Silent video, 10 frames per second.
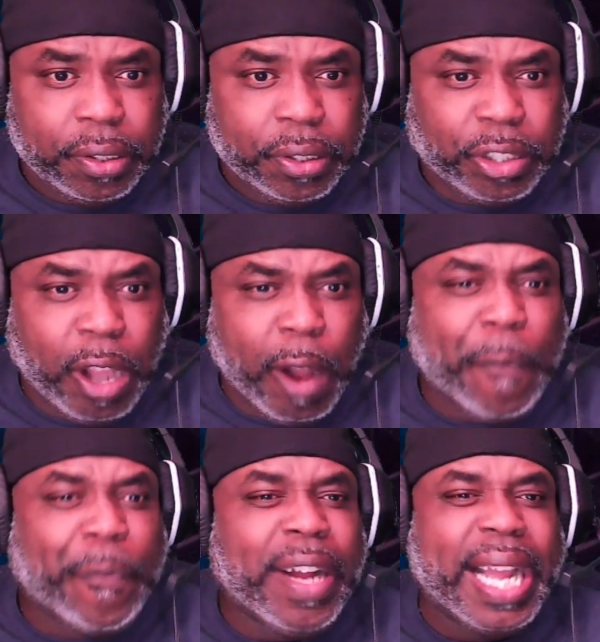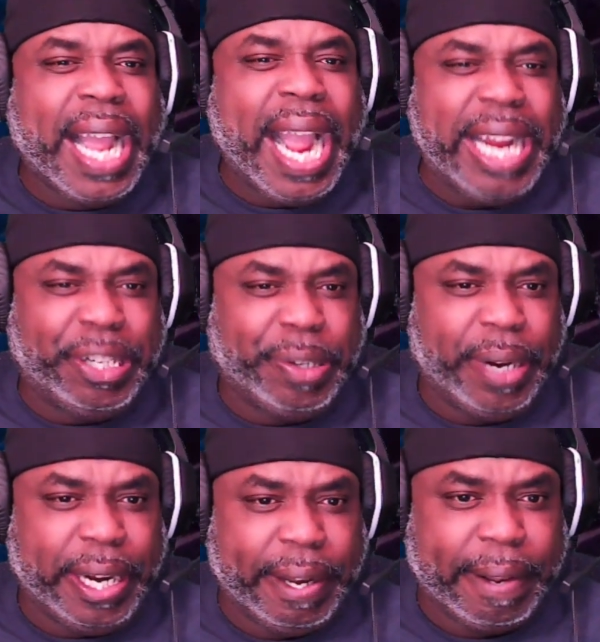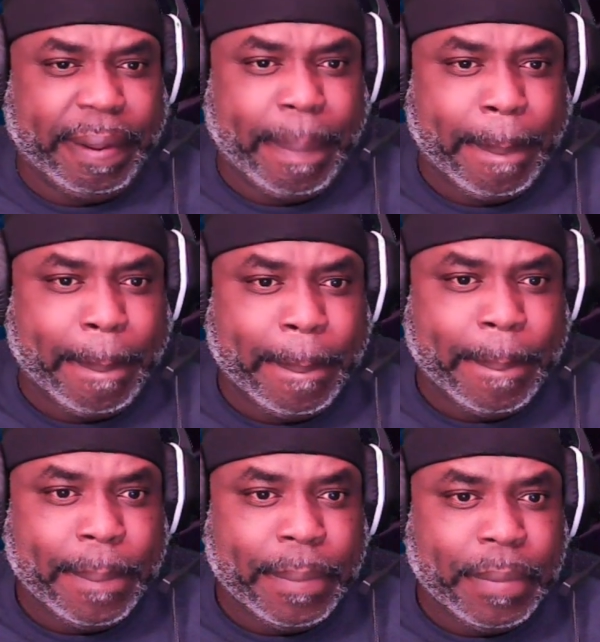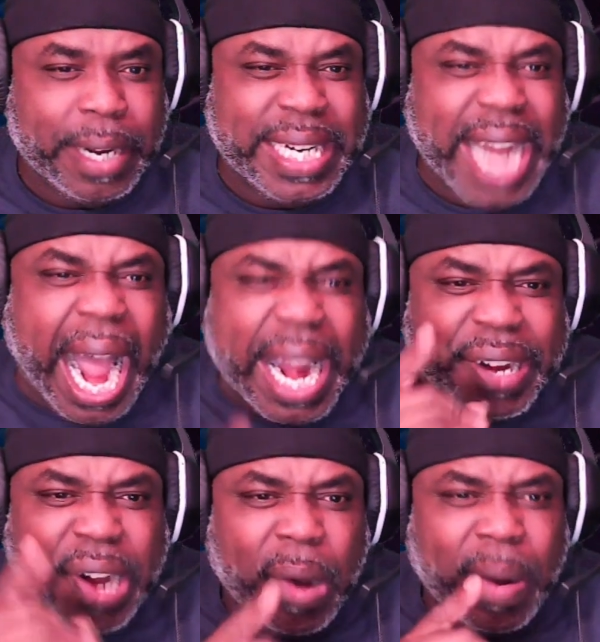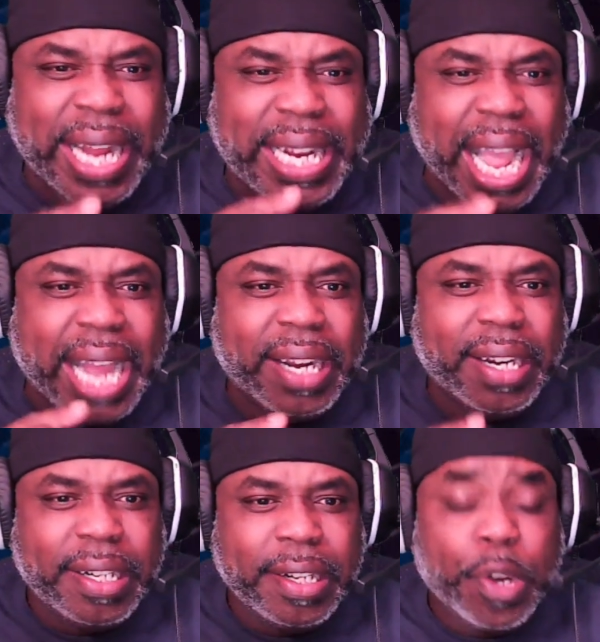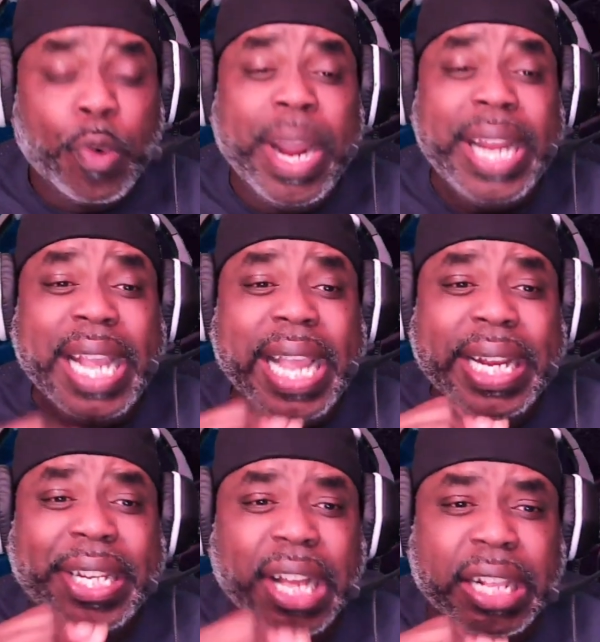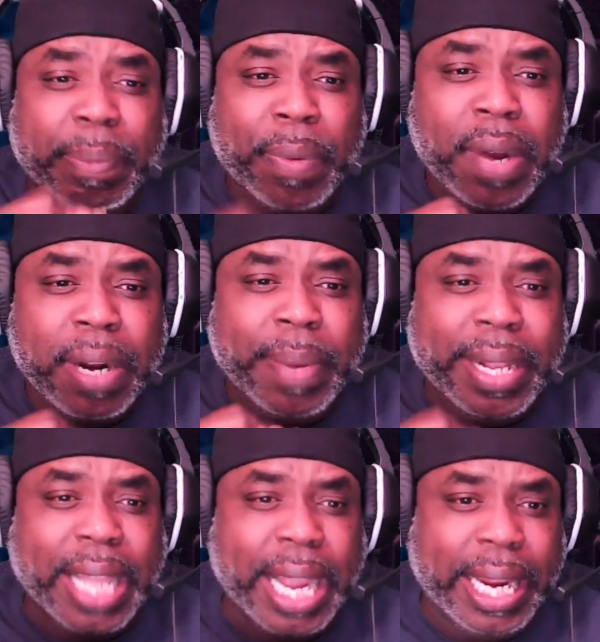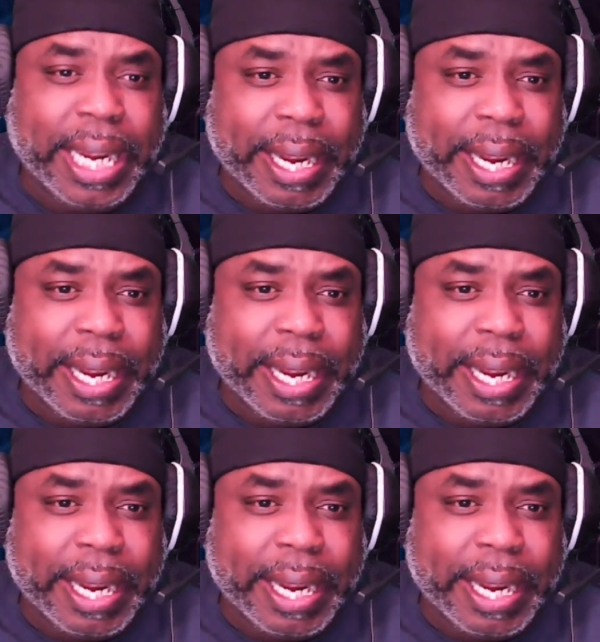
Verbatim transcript: so full of hatred not knowing that we need each other more than we think.